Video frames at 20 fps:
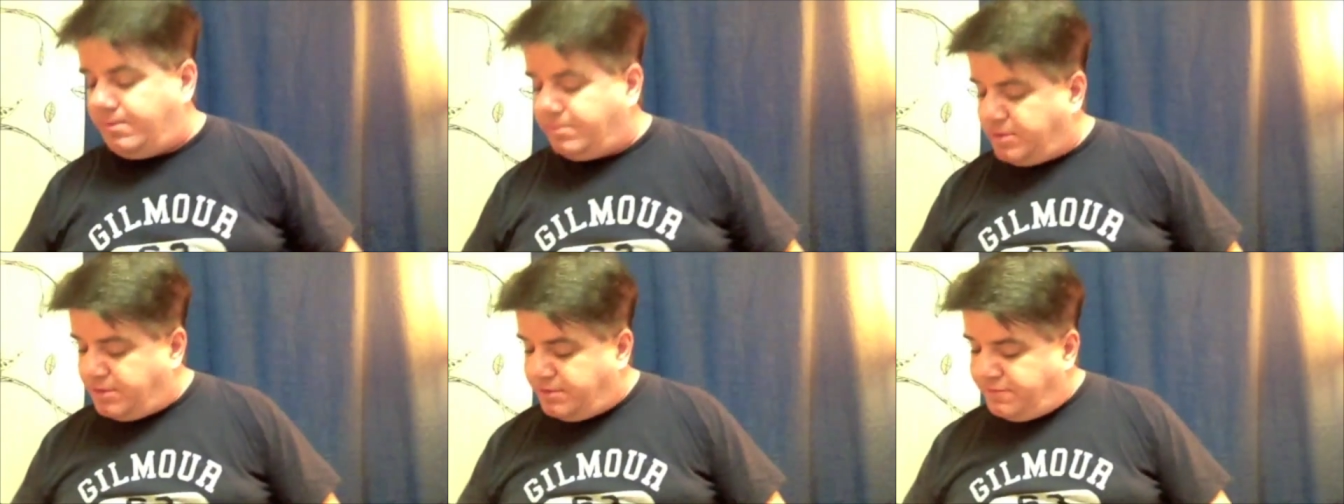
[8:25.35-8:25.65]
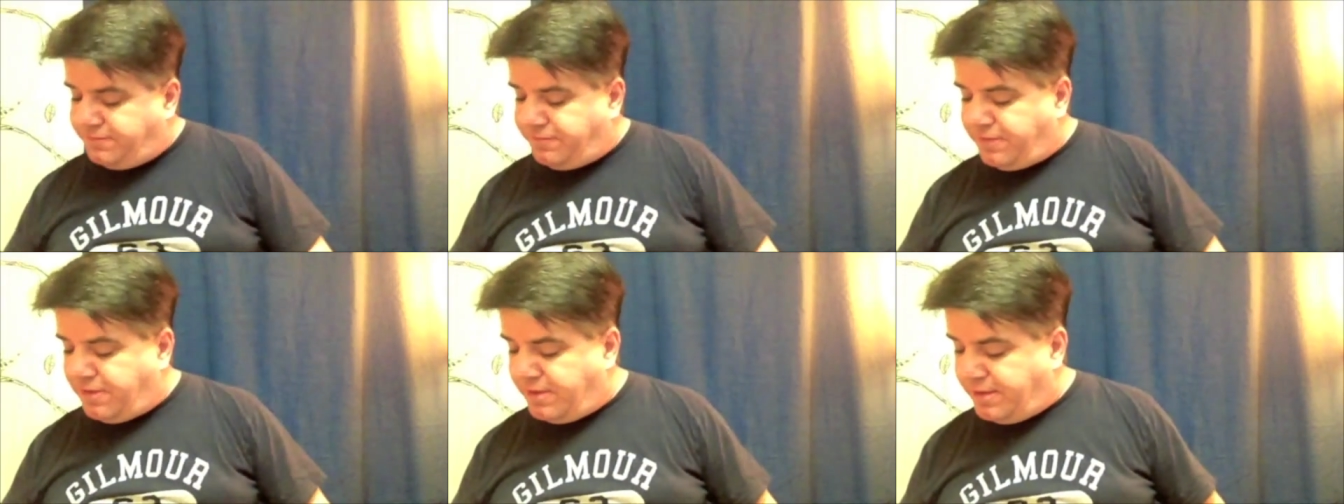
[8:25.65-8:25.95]
I'm going to
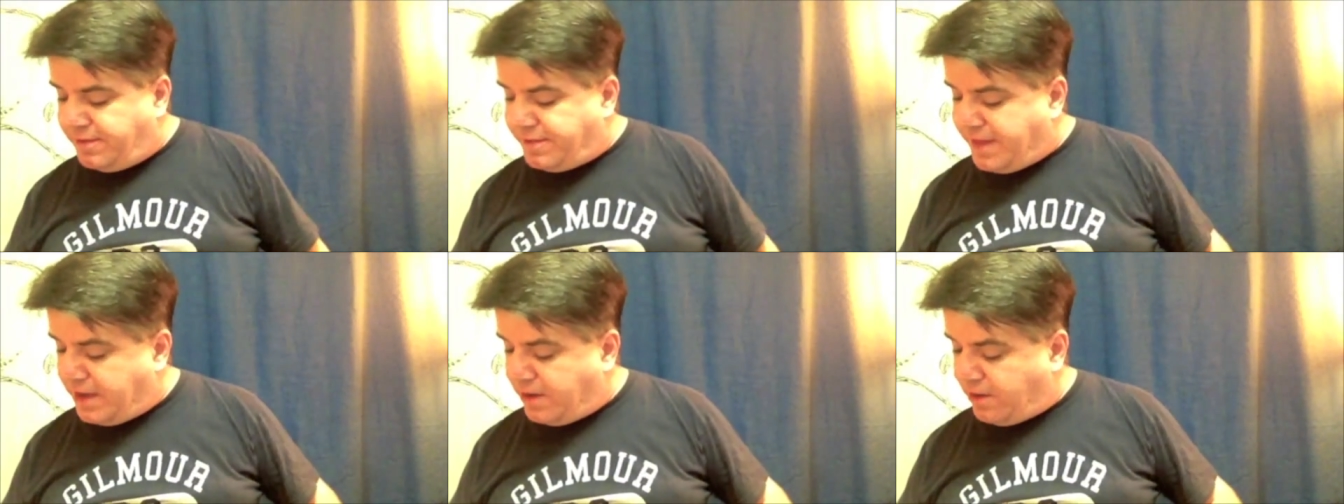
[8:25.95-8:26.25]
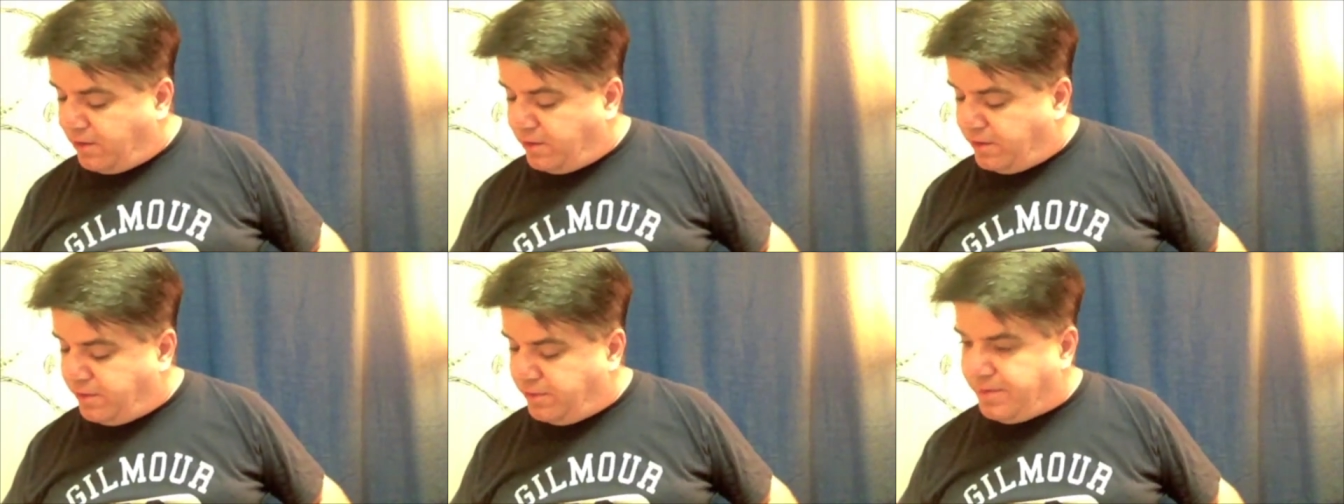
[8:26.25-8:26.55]
follow that
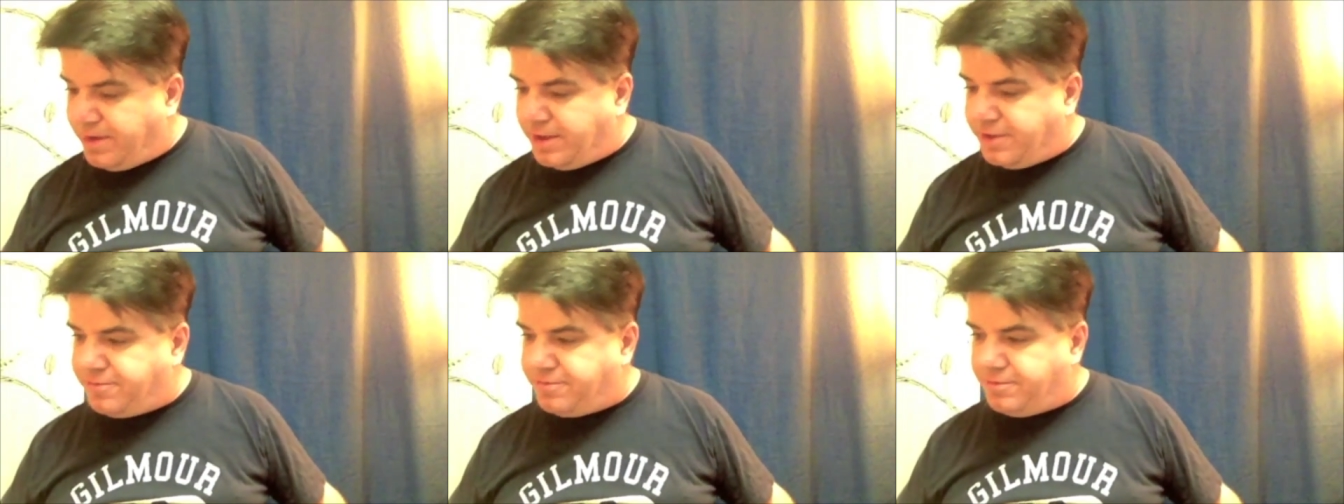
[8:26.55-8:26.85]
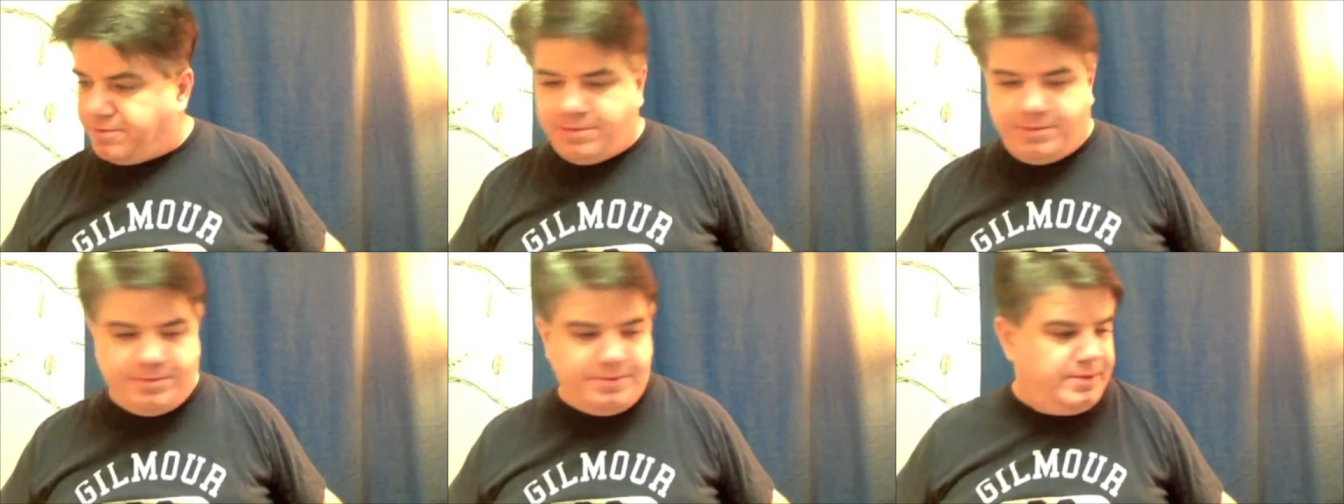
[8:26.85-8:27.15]
all the way
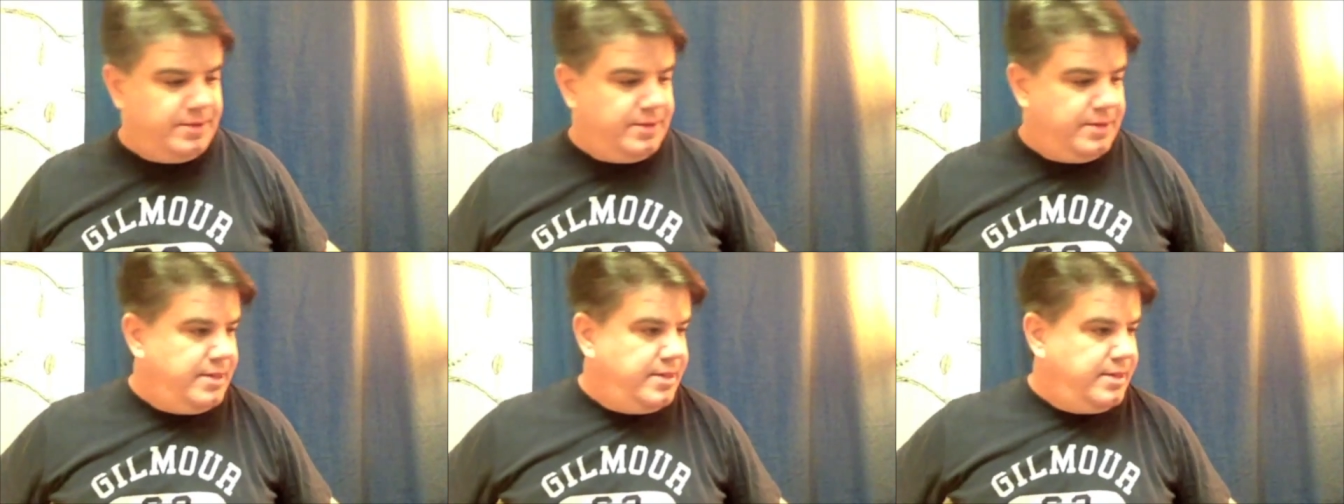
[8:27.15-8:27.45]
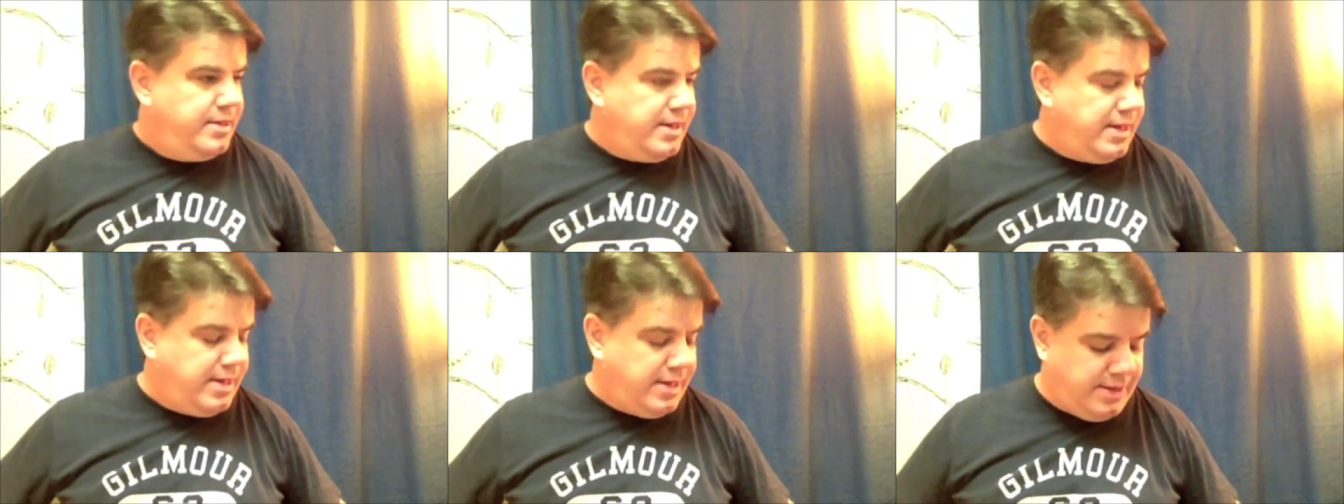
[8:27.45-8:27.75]
through
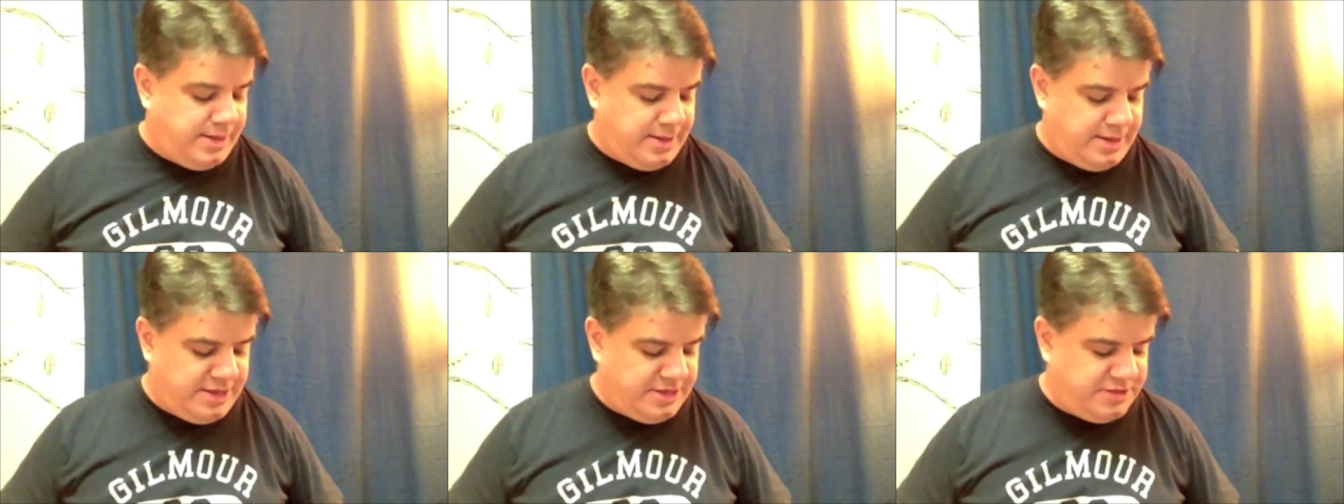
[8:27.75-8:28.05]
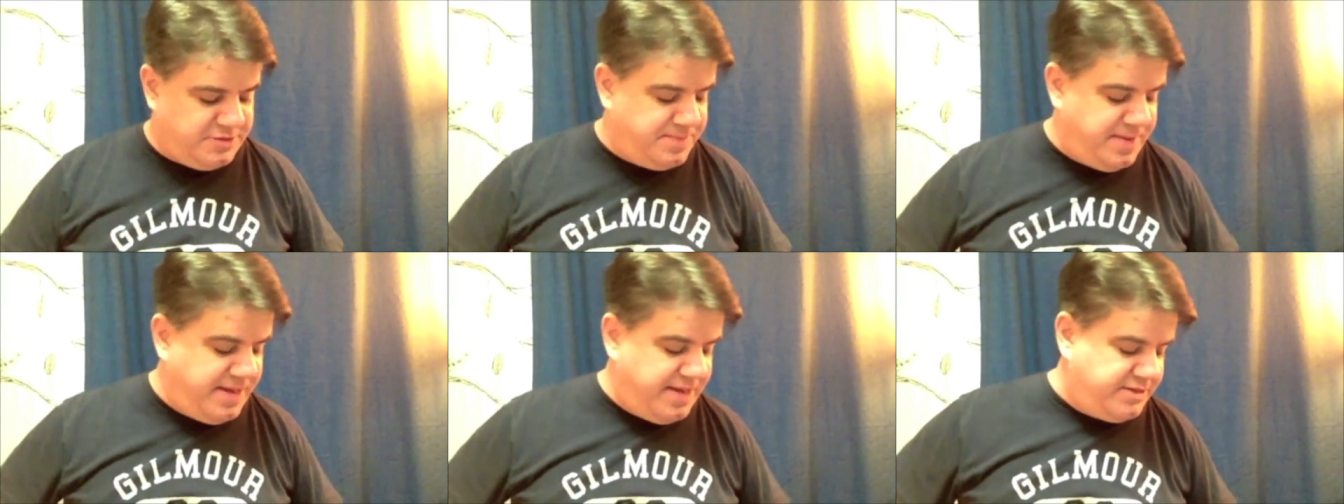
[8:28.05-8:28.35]
uh,
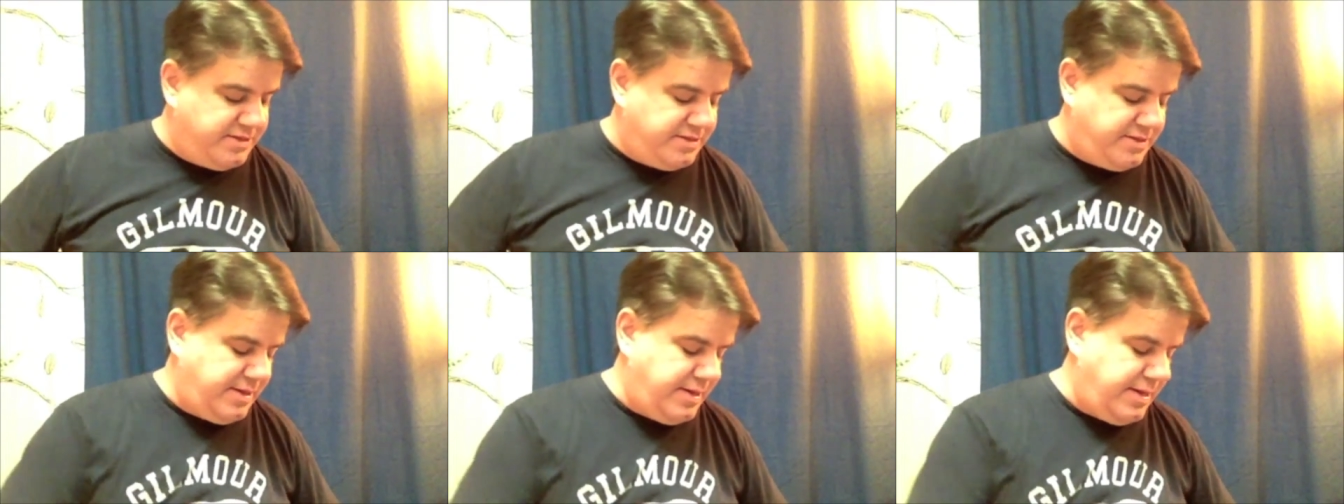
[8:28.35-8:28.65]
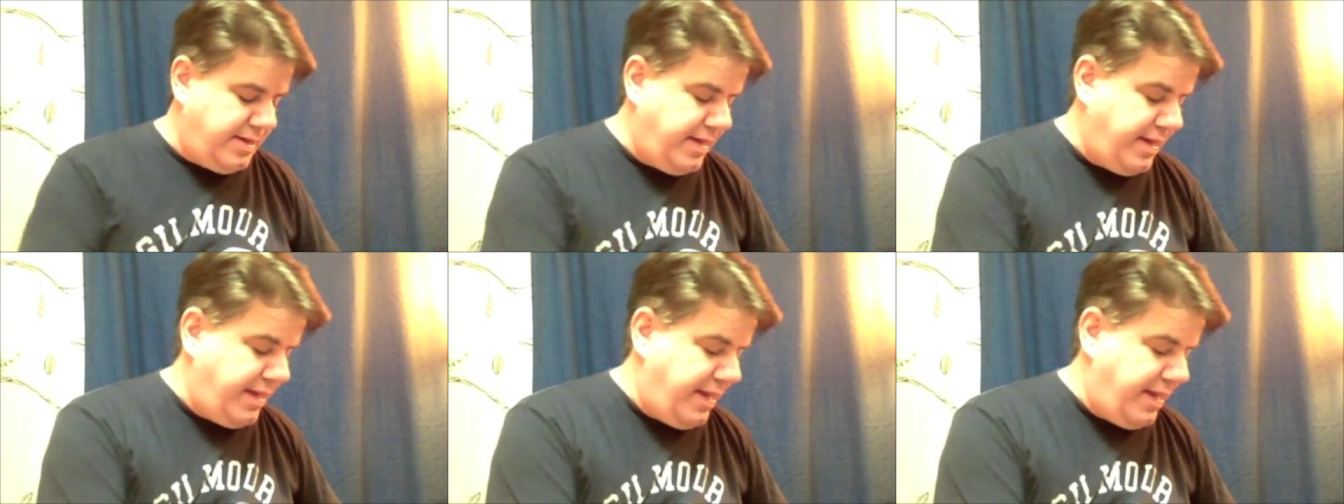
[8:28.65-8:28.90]
as best I